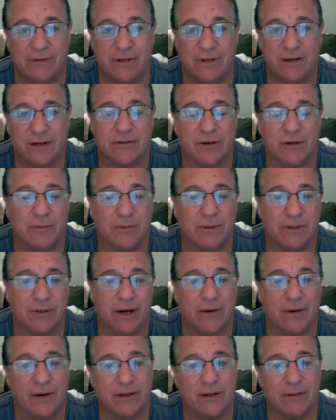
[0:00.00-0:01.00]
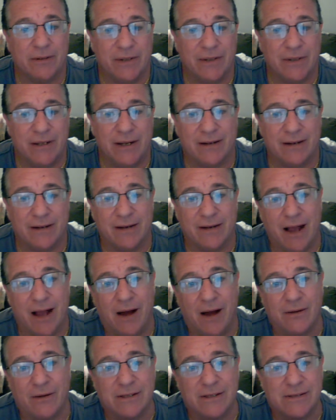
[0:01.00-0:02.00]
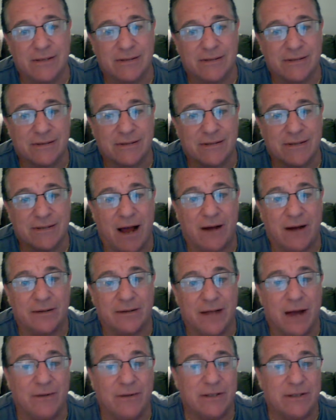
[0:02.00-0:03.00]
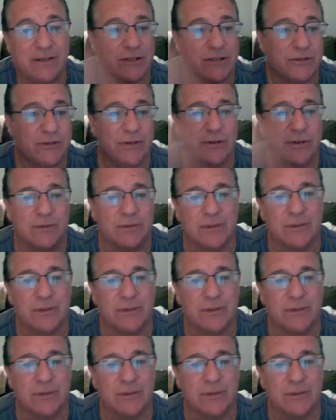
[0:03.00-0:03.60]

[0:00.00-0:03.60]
He had a terrible ERA in the beginning. Now he's down. Now he's a 2.